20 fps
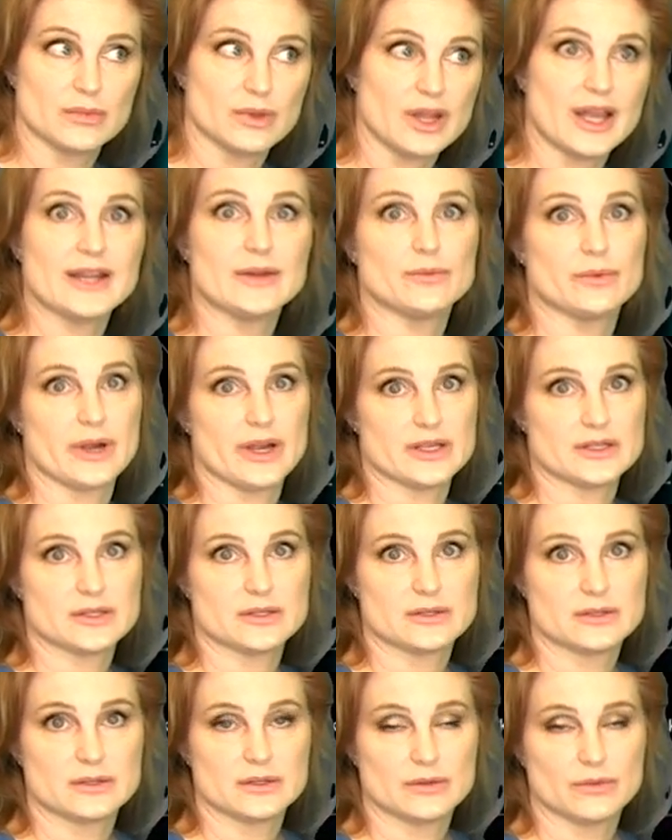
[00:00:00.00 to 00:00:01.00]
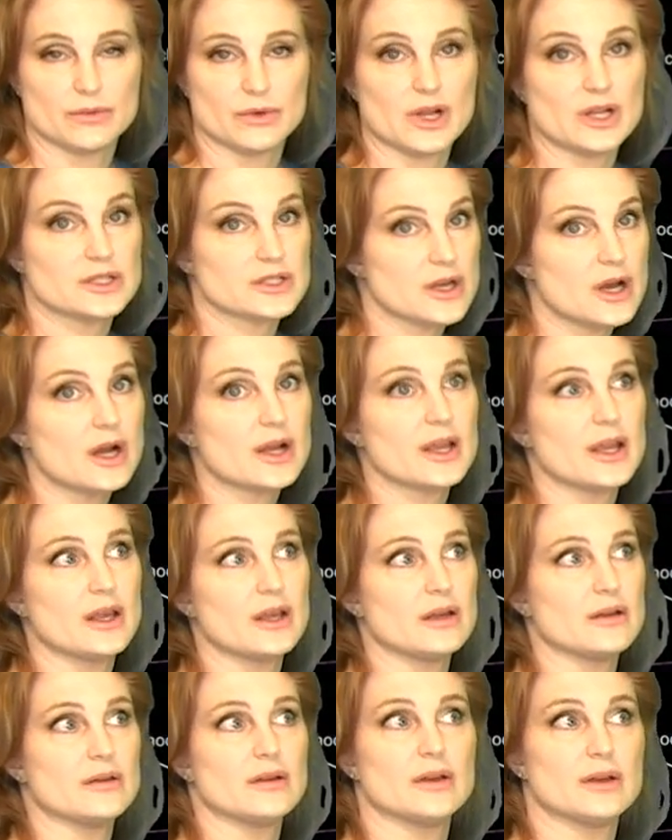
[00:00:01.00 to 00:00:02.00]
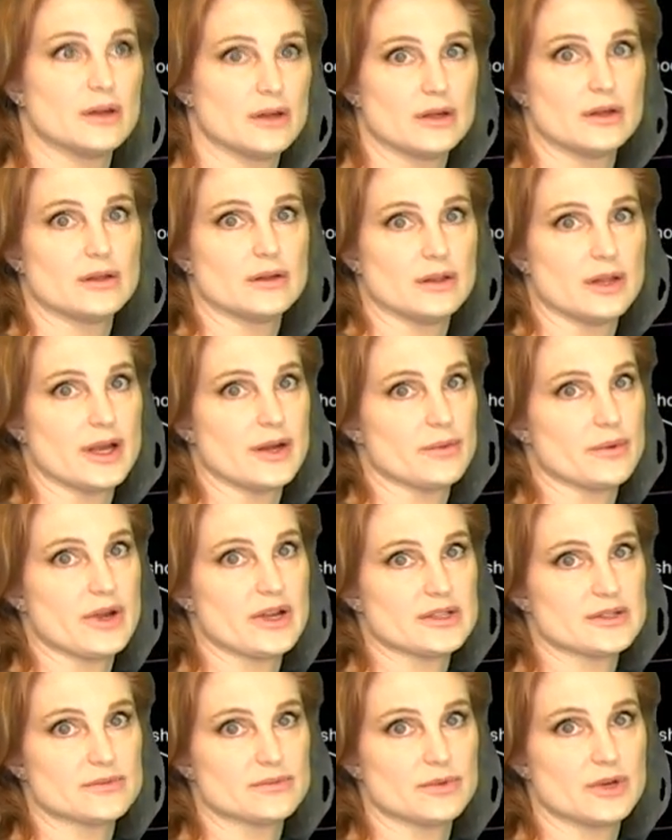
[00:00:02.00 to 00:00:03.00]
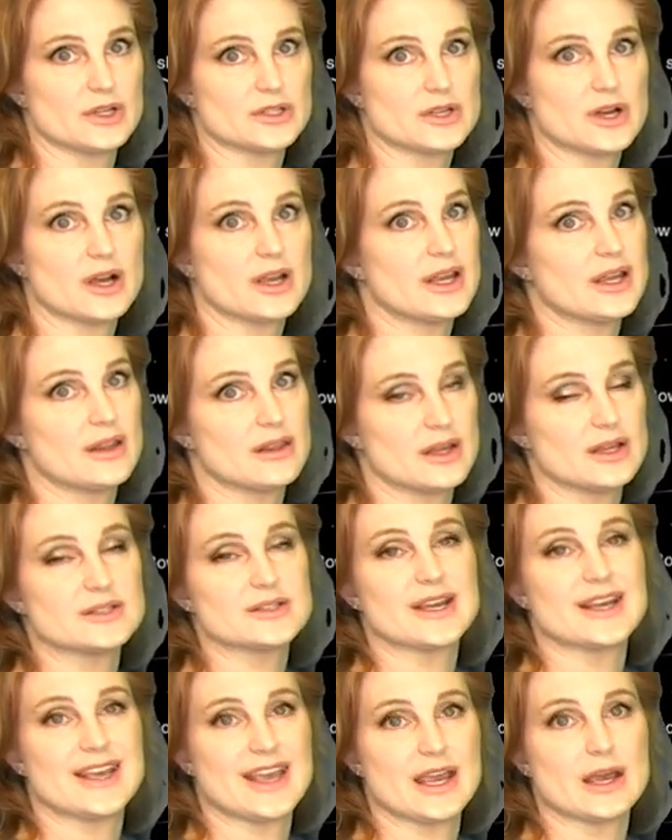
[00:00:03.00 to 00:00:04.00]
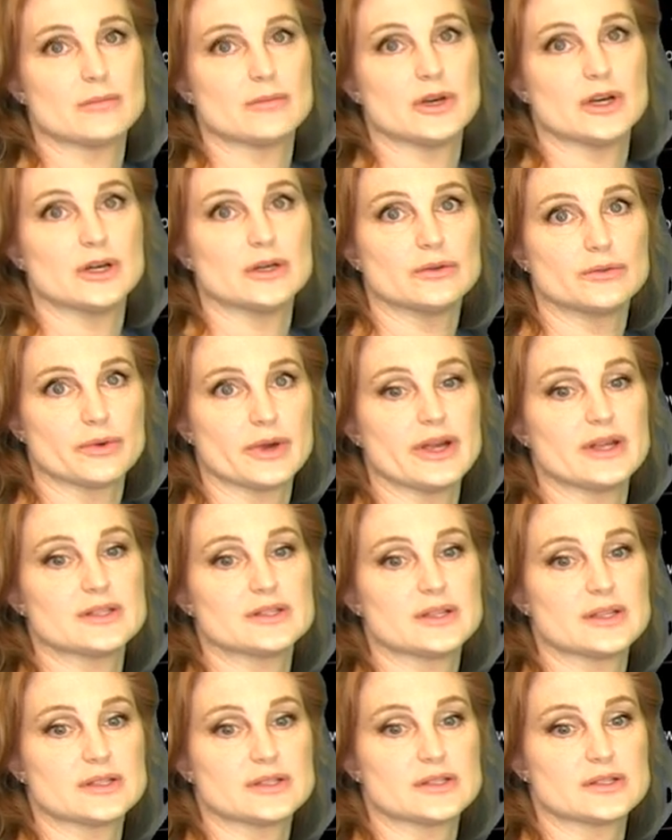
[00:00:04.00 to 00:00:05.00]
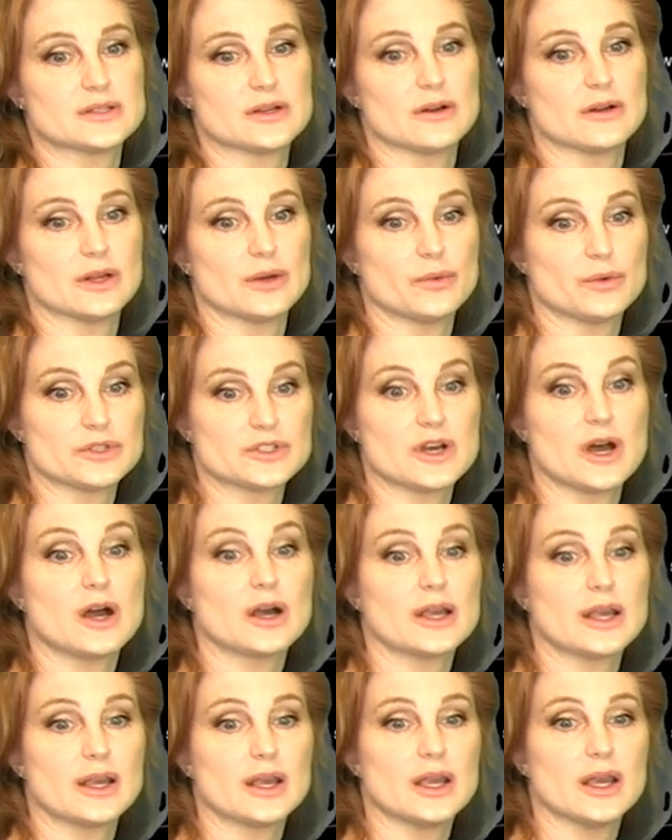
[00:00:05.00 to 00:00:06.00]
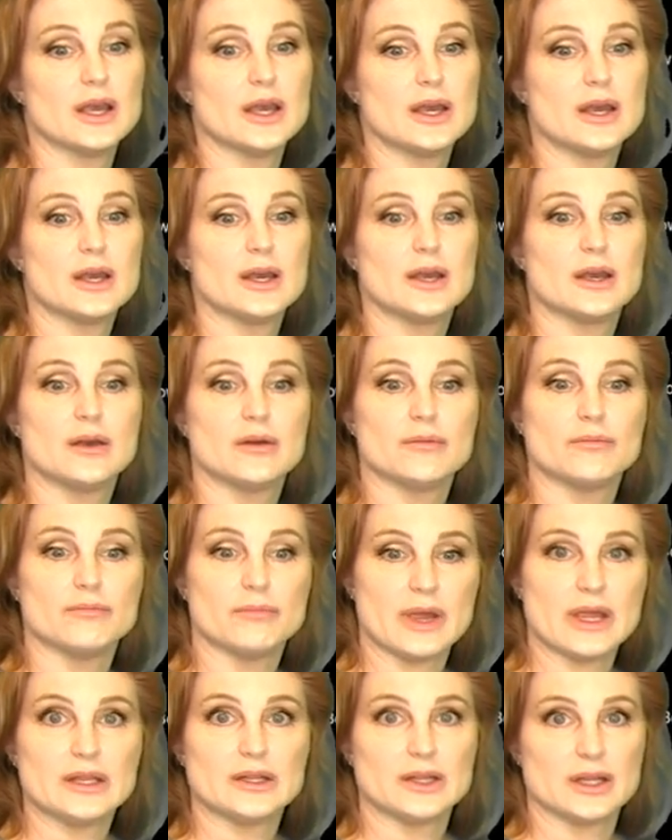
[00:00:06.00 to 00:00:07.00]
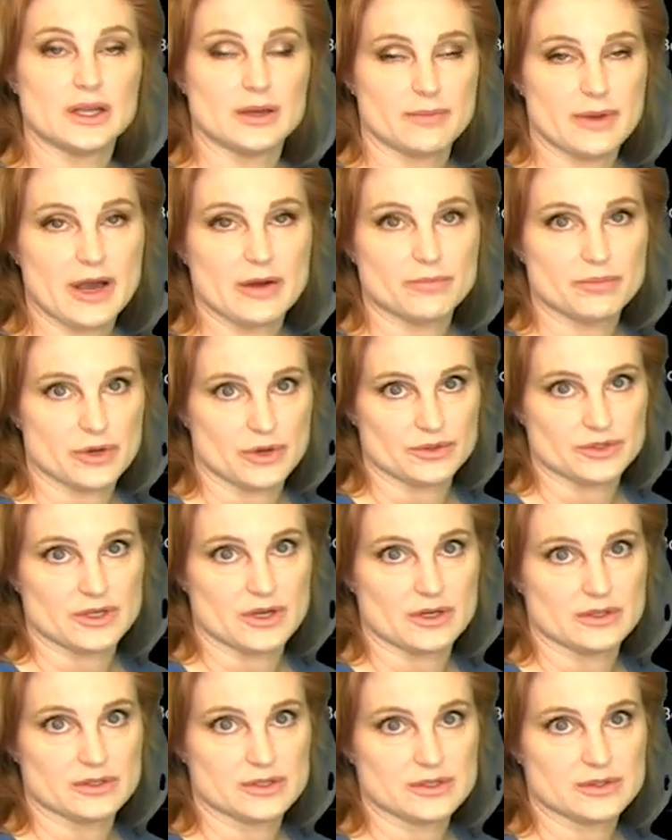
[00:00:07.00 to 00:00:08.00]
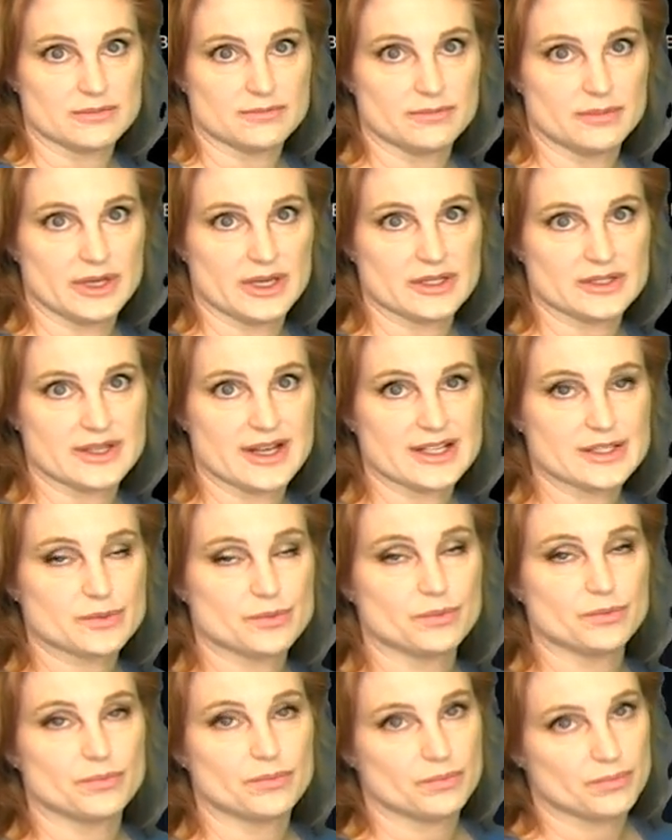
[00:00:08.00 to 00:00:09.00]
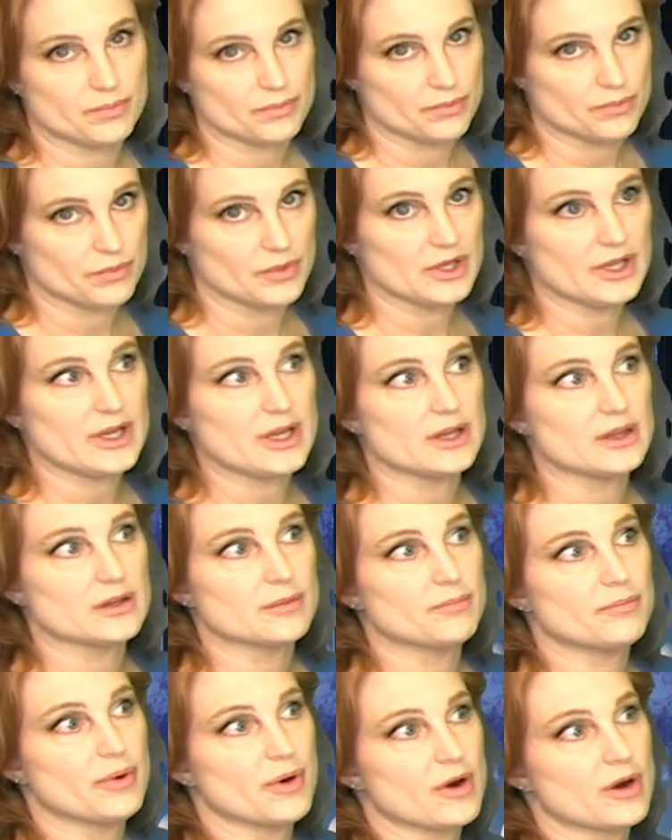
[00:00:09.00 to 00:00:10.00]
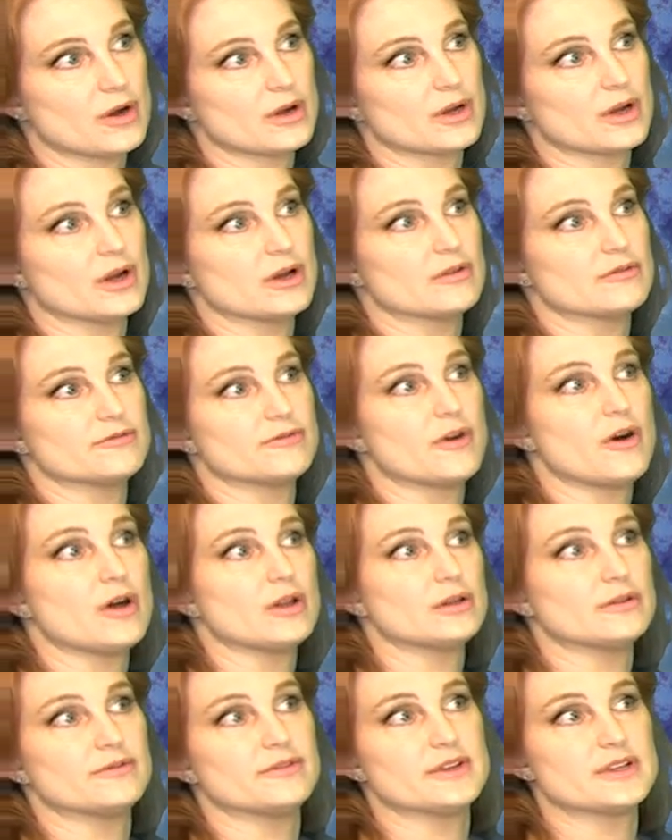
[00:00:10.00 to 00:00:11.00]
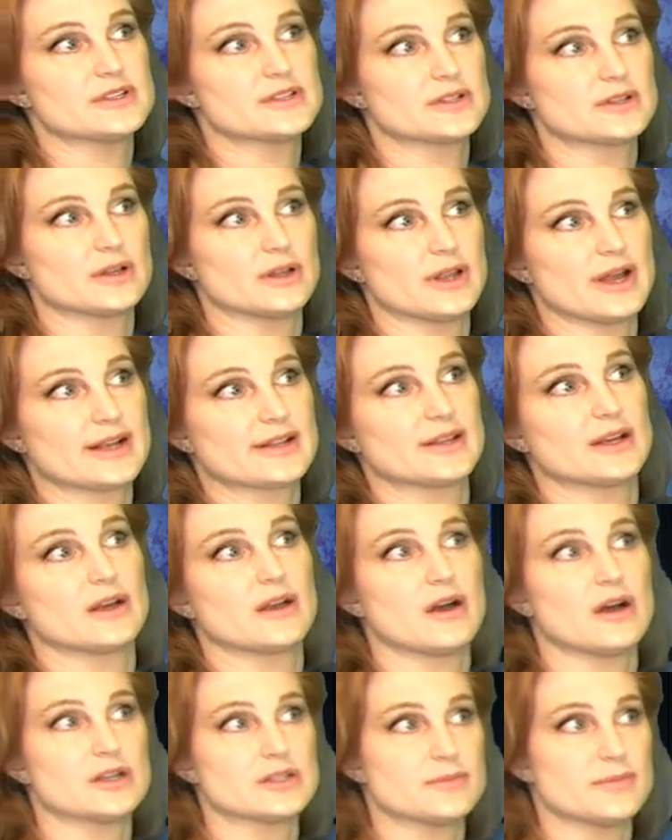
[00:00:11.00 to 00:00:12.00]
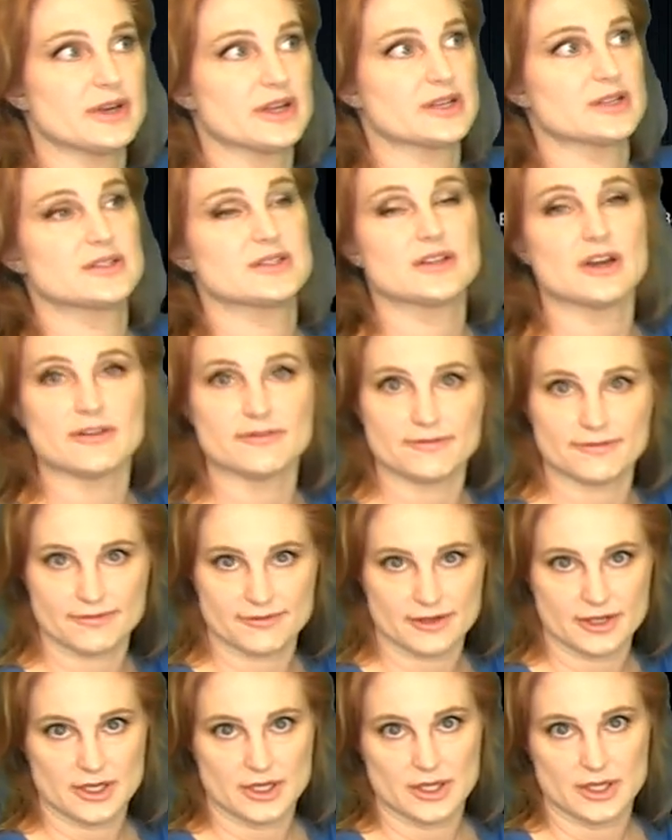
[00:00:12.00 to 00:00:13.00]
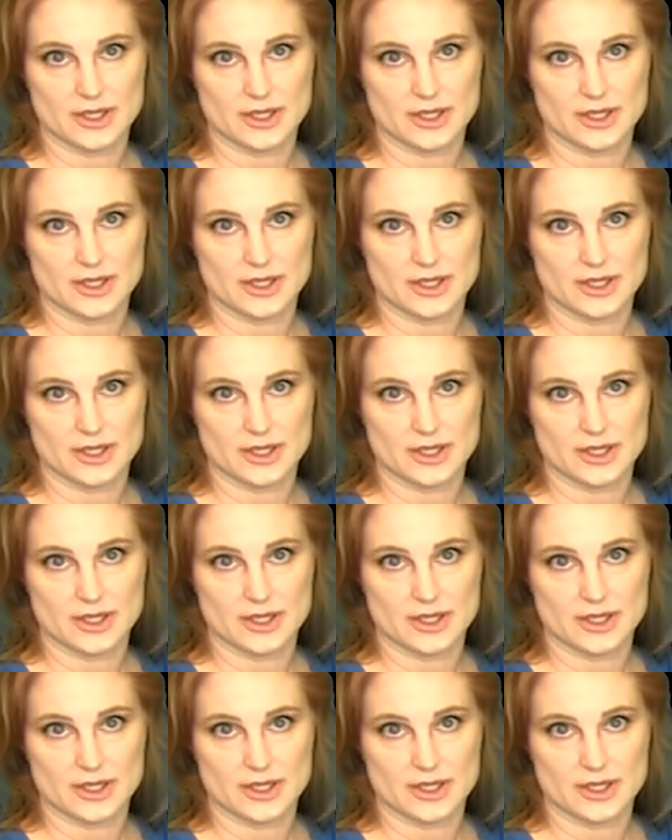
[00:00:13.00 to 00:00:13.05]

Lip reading: light rays. We're not talking light rays. We're not talking things like gamma rays necessarily. We're talking mainly about protons, because that's really the part of all of this galactic cosmic stuff